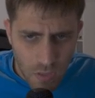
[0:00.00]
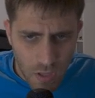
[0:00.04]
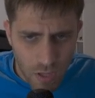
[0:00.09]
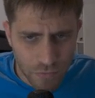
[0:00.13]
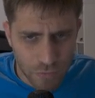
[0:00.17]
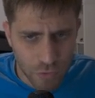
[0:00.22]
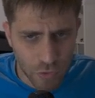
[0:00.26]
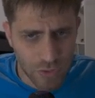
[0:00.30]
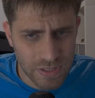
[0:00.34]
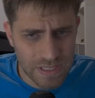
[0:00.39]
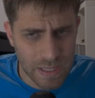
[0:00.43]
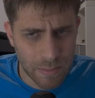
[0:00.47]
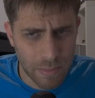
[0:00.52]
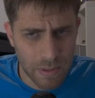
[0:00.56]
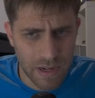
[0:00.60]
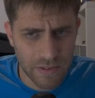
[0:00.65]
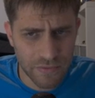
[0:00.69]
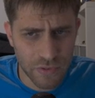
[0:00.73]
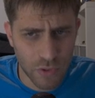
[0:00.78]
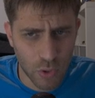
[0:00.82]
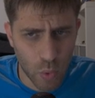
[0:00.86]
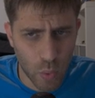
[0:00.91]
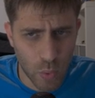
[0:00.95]
For example,
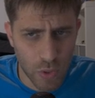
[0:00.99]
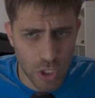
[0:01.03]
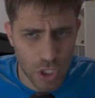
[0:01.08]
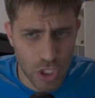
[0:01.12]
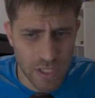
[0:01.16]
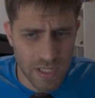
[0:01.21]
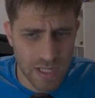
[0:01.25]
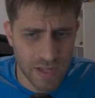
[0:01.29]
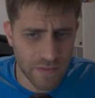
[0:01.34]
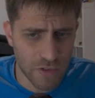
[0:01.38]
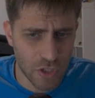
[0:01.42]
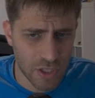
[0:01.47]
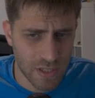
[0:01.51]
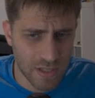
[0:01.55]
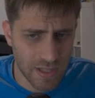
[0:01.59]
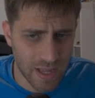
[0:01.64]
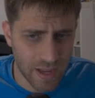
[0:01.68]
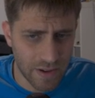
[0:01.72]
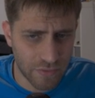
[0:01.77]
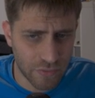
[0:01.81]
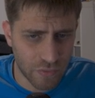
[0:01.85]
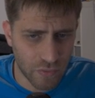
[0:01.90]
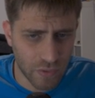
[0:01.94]
after queen g7, just
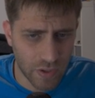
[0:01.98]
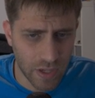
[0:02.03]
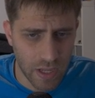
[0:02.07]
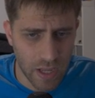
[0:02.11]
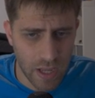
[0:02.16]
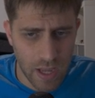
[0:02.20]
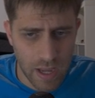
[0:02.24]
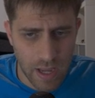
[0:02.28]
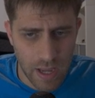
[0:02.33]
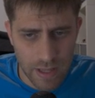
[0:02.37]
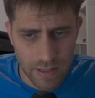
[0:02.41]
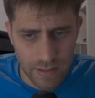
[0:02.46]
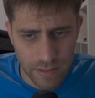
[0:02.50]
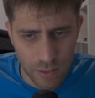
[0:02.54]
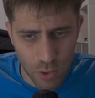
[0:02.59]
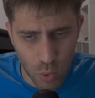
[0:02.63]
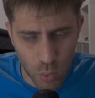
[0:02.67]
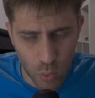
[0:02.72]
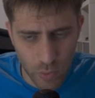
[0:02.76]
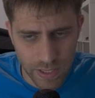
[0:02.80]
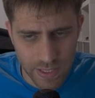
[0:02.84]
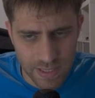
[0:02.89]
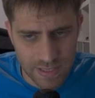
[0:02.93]
f3, and the
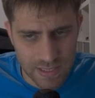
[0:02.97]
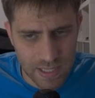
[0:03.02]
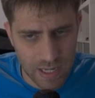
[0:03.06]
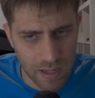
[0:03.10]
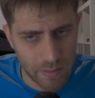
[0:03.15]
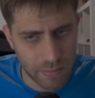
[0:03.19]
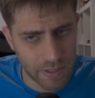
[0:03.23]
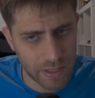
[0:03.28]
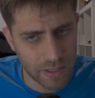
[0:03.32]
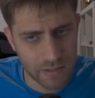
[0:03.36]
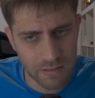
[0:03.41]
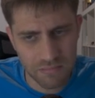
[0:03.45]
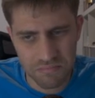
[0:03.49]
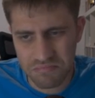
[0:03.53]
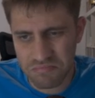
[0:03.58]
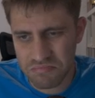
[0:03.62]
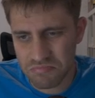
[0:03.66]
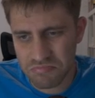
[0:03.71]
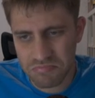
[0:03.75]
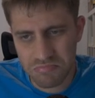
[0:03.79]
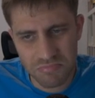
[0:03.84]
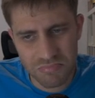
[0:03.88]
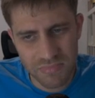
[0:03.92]
queen is
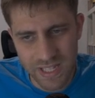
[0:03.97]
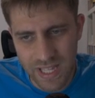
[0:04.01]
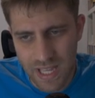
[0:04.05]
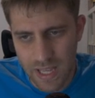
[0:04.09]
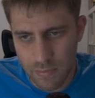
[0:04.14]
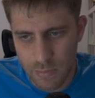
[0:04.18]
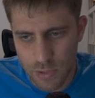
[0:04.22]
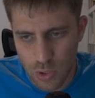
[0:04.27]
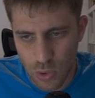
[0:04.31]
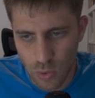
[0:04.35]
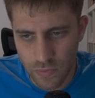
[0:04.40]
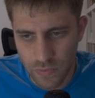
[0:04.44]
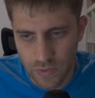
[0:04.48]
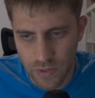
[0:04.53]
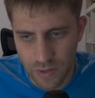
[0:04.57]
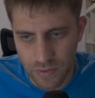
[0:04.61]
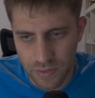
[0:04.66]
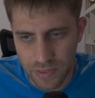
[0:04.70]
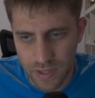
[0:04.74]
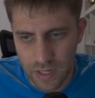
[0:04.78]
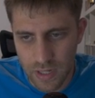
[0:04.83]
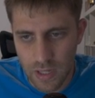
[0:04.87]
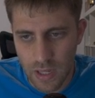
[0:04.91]
coming, the game is over, I
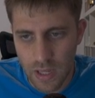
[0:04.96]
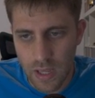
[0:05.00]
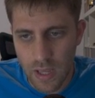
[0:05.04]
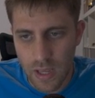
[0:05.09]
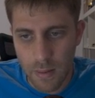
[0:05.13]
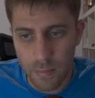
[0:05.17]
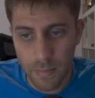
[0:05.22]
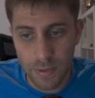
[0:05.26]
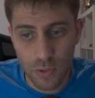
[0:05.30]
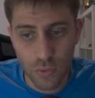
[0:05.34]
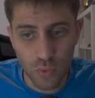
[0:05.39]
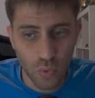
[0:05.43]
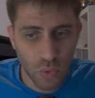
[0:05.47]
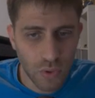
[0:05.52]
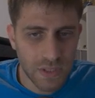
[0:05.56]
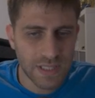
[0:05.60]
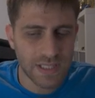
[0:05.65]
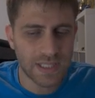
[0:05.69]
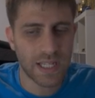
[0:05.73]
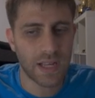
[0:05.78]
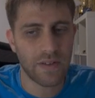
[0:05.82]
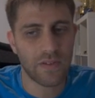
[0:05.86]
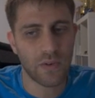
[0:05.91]
think. But rook
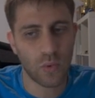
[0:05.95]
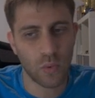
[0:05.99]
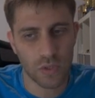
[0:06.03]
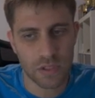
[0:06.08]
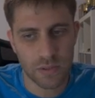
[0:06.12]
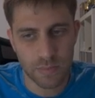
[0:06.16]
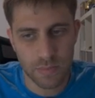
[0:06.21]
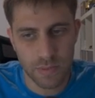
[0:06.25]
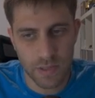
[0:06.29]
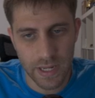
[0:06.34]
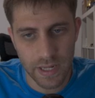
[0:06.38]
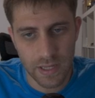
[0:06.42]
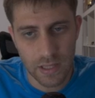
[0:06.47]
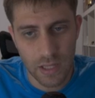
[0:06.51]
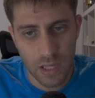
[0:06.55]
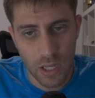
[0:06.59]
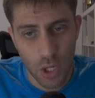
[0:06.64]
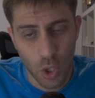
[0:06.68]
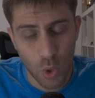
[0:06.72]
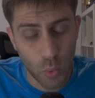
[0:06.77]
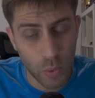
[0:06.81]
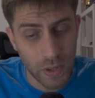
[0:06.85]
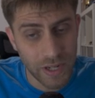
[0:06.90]
c7 was
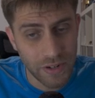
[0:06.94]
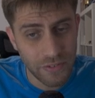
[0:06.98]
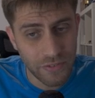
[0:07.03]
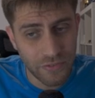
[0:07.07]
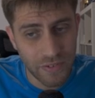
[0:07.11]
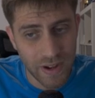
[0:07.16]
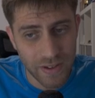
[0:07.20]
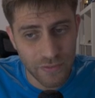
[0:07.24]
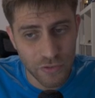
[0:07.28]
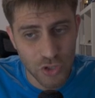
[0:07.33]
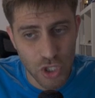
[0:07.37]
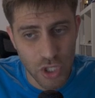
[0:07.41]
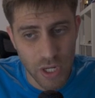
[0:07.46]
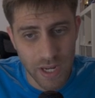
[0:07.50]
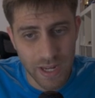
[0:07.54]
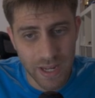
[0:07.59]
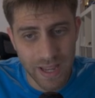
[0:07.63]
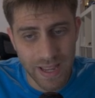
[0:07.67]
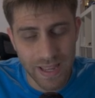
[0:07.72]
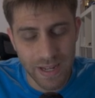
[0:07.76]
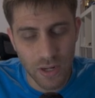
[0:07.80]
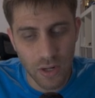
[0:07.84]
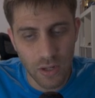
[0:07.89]
played, queen e5
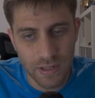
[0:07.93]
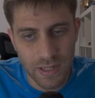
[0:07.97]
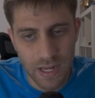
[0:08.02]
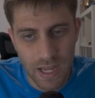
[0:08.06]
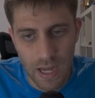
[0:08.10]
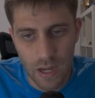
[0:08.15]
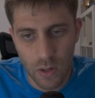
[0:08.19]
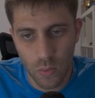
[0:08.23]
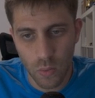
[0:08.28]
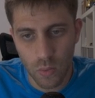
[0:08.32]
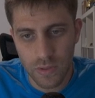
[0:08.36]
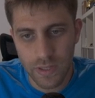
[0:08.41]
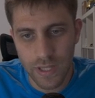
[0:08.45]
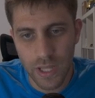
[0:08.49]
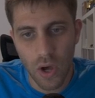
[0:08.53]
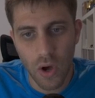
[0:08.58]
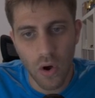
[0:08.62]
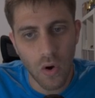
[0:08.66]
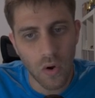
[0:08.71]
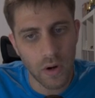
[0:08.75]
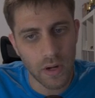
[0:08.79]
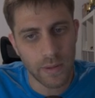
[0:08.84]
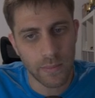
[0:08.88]
check, and now the
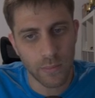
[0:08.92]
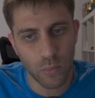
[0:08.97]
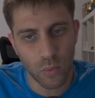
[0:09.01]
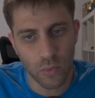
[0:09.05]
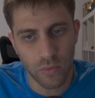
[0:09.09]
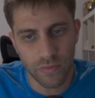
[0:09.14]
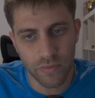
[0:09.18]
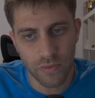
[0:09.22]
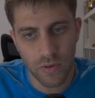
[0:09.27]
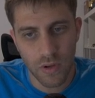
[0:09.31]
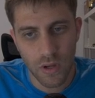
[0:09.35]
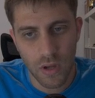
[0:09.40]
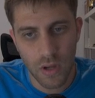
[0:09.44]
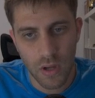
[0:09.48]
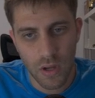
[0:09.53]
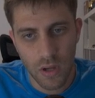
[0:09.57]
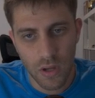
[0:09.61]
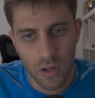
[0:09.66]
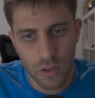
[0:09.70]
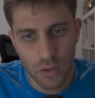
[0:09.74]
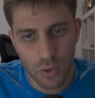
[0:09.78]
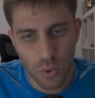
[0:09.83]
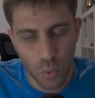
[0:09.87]
only move
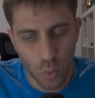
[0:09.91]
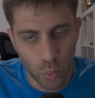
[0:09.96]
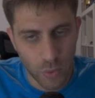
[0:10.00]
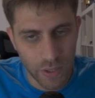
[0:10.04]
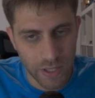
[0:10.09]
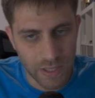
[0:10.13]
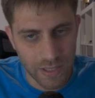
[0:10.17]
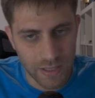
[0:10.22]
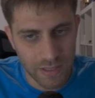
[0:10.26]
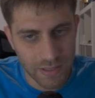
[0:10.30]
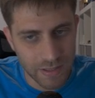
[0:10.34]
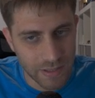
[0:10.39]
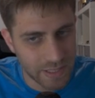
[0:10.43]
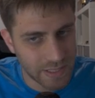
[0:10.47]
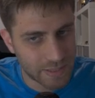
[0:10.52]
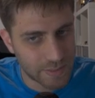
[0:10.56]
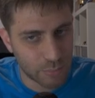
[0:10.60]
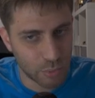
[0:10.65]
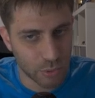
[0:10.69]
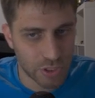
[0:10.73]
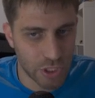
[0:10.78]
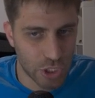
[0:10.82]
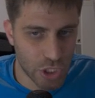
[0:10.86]
to win this
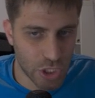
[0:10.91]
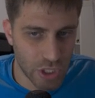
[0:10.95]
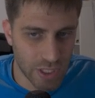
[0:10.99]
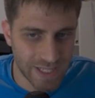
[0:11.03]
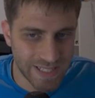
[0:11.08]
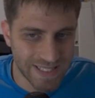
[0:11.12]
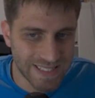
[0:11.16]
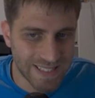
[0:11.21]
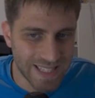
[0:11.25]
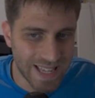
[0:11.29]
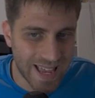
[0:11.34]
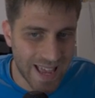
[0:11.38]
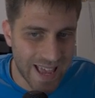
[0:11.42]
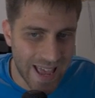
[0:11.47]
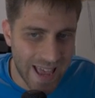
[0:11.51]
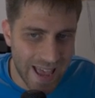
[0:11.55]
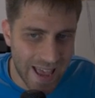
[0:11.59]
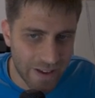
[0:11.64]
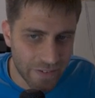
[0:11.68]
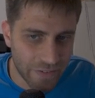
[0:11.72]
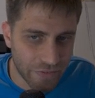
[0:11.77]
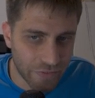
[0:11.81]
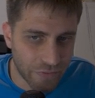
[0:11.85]
position is
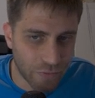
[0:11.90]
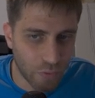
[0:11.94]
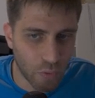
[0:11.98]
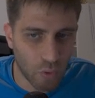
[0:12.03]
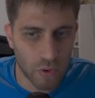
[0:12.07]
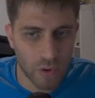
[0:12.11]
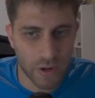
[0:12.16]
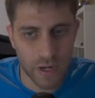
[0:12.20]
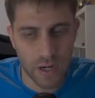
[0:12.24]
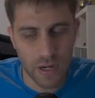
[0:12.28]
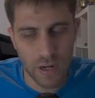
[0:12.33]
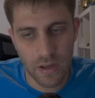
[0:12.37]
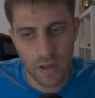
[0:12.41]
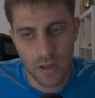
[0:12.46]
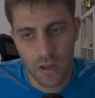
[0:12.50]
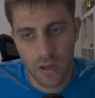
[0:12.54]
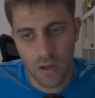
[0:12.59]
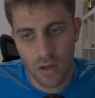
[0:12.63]
f4.